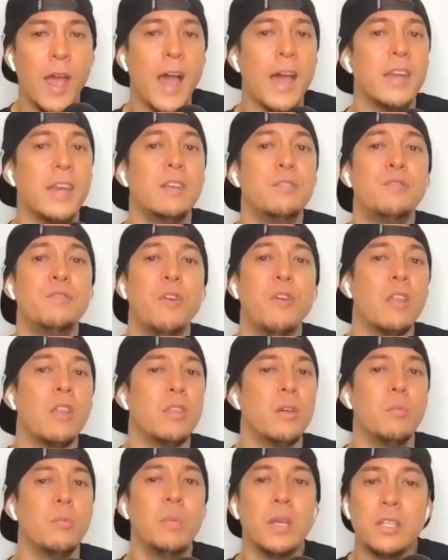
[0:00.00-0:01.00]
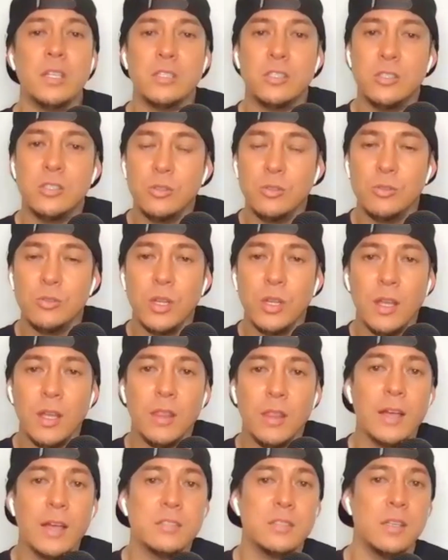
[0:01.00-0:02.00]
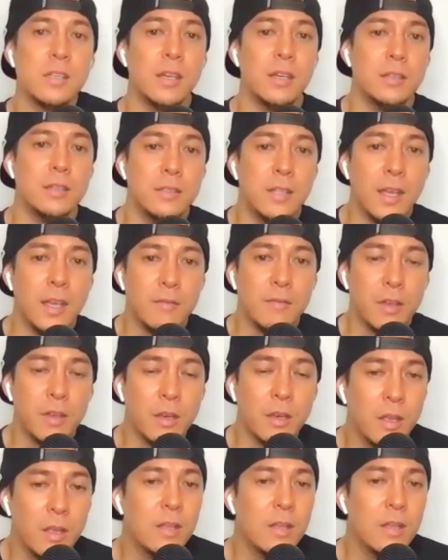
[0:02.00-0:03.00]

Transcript: and he fought the biggest dude, and that's King David